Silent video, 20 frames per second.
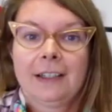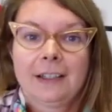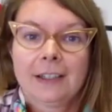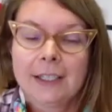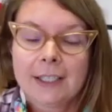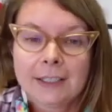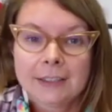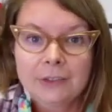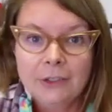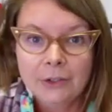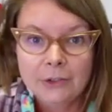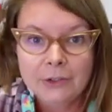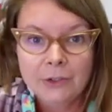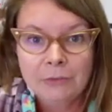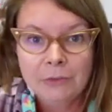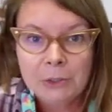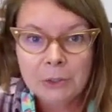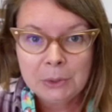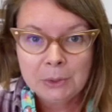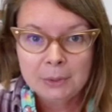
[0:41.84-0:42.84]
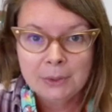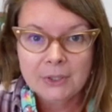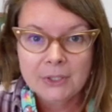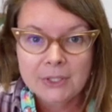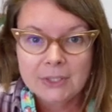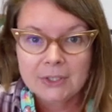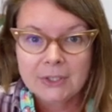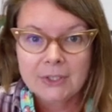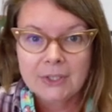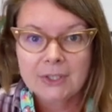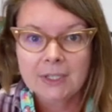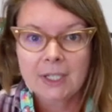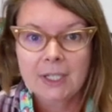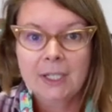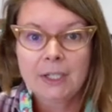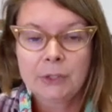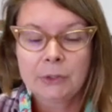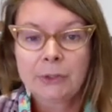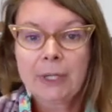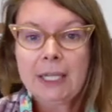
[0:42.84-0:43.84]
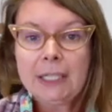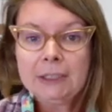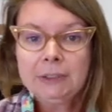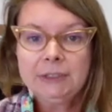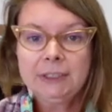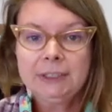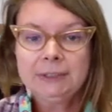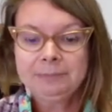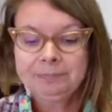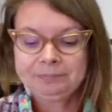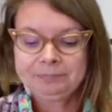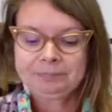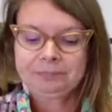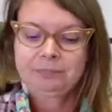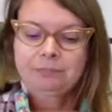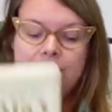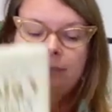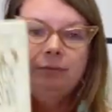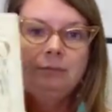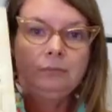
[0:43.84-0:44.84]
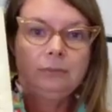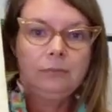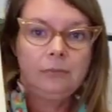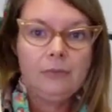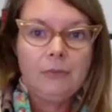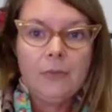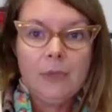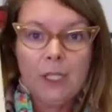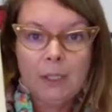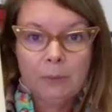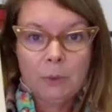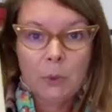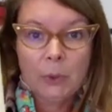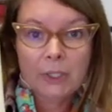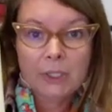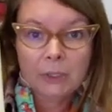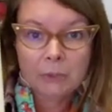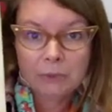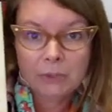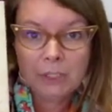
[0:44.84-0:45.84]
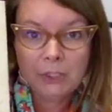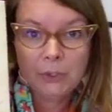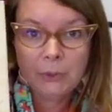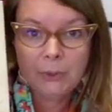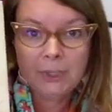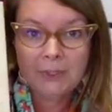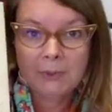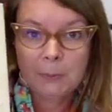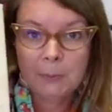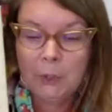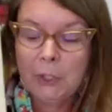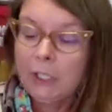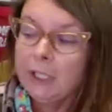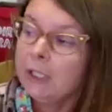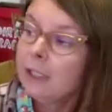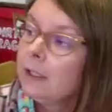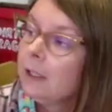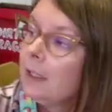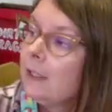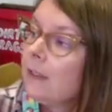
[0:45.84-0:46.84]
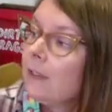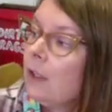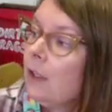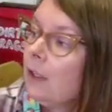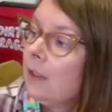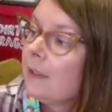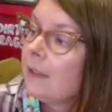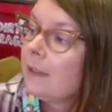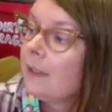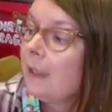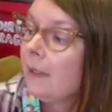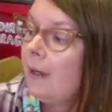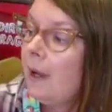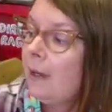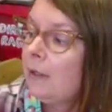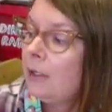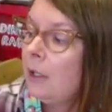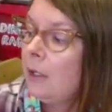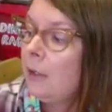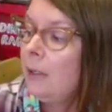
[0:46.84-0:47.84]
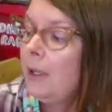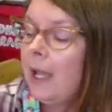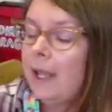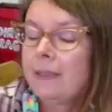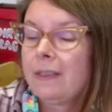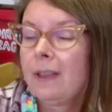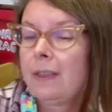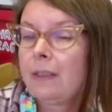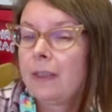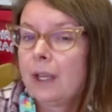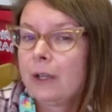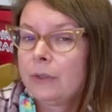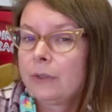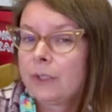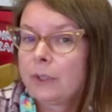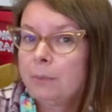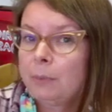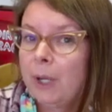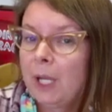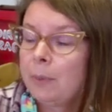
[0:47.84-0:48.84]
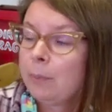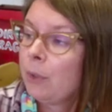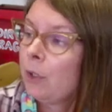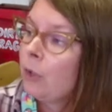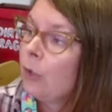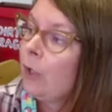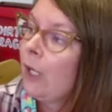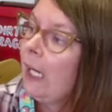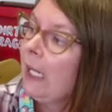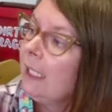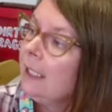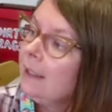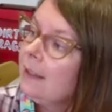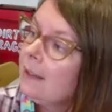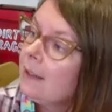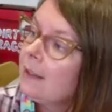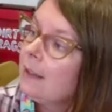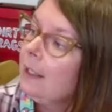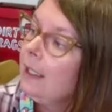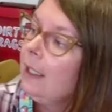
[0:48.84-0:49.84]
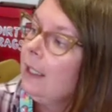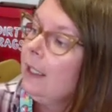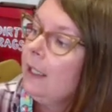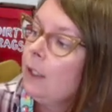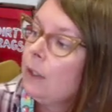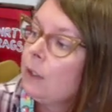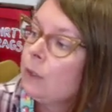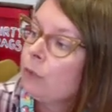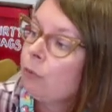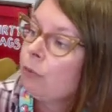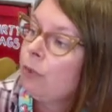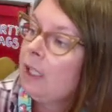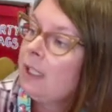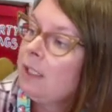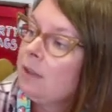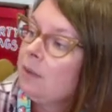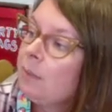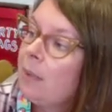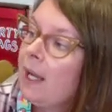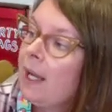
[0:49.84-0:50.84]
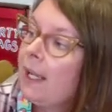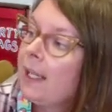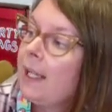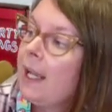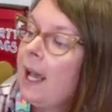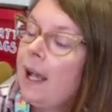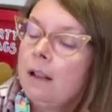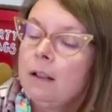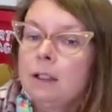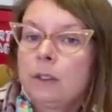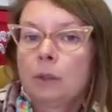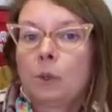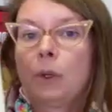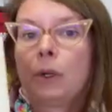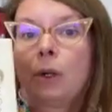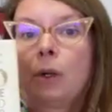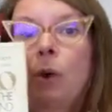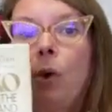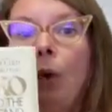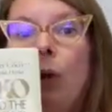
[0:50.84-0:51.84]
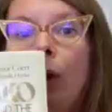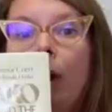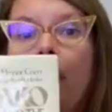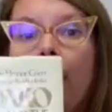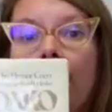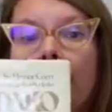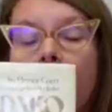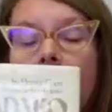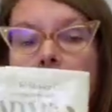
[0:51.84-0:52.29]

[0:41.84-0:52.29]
And those of you who are still sticking around, I'm going to read you this book. It's called Sadako and the Thousand Paper Cranes. It's written by Eleanor Kaur.